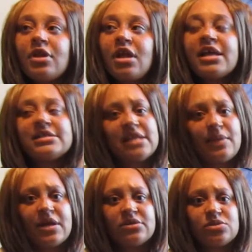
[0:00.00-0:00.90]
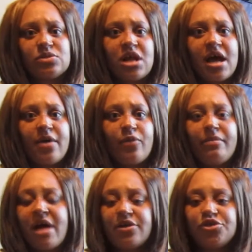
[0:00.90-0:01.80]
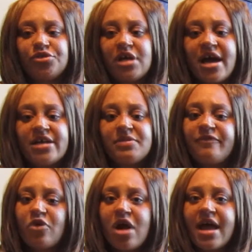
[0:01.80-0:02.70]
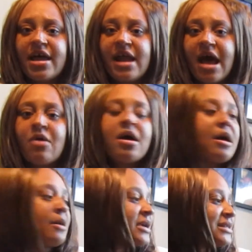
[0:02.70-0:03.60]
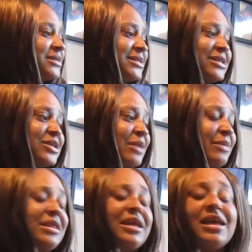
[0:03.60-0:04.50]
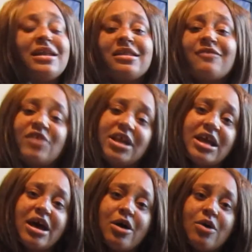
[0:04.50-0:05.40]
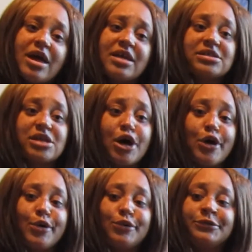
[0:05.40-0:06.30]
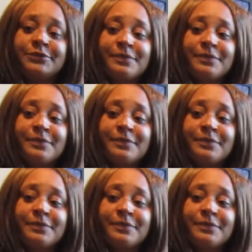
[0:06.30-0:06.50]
Let's see, what else should I remind you guys before I head out, because this is going to be the end of the video. So